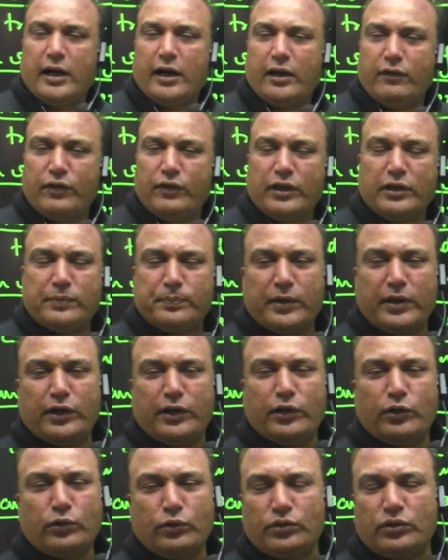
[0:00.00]

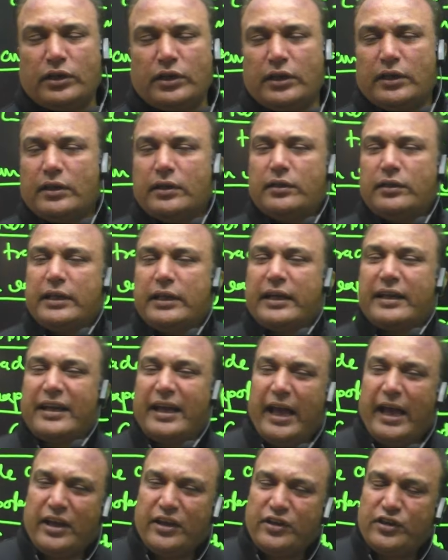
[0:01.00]
produce the
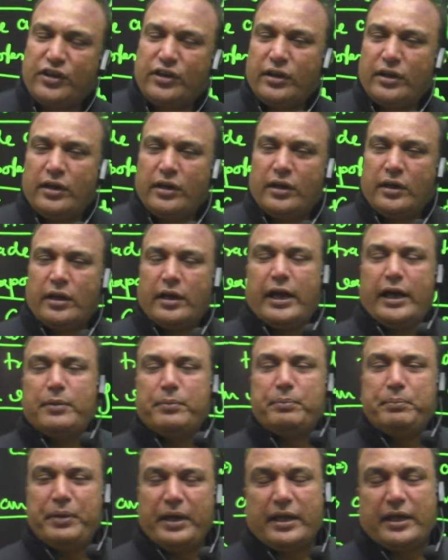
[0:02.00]
cash and
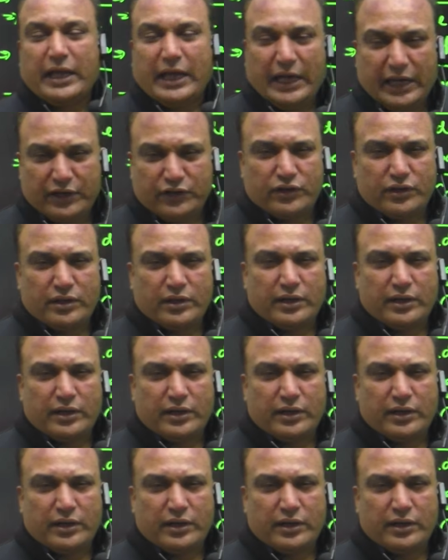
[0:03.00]
big cash.